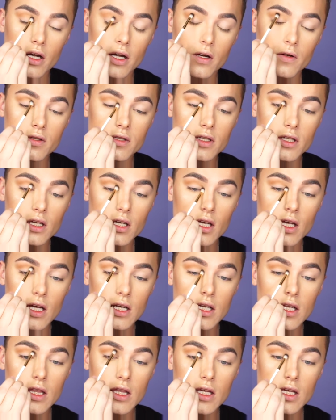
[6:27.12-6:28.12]
I don't see
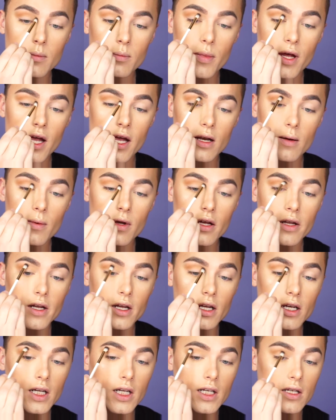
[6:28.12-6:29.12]
anything bad about
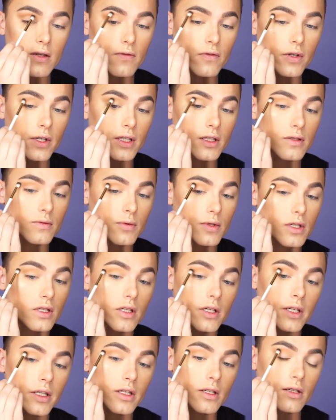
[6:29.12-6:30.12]
it, any difference
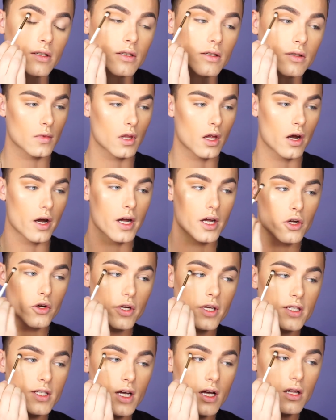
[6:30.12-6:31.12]
really. Alright,
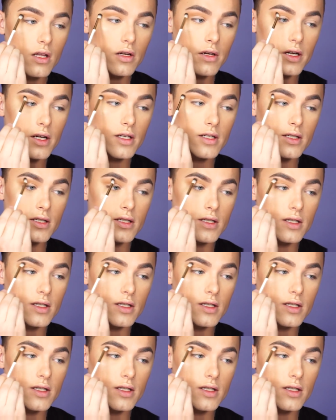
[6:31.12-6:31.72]
crease color is